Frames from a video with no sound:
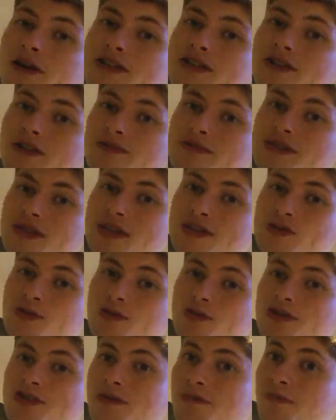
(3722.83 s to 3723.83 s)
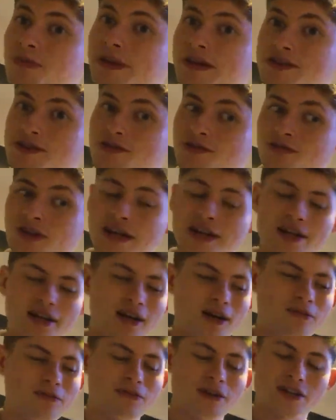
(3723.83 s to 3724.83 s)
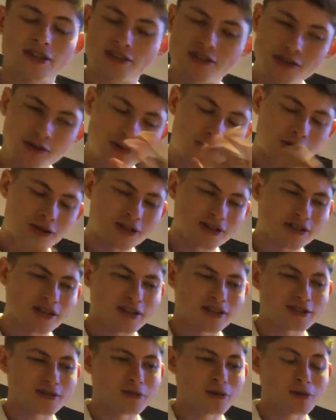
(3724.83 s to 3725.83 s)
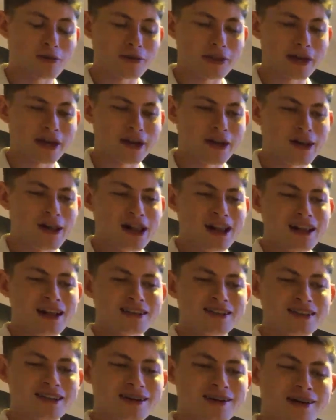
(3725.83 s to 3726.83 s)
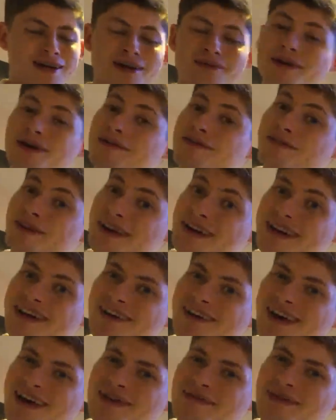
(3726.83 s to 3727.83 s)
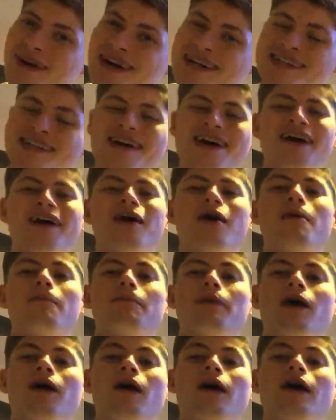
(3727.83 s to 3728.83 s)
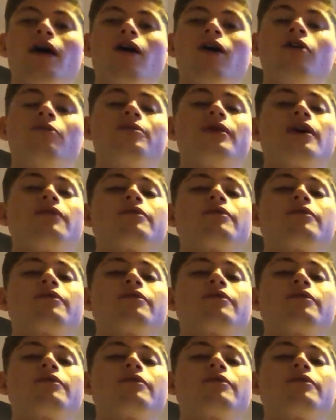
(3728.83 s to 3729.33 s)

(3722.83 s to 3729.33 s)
time, so that's awesome. That's great. Thanks to you guys' support there. So thank you very much. But I hope you have a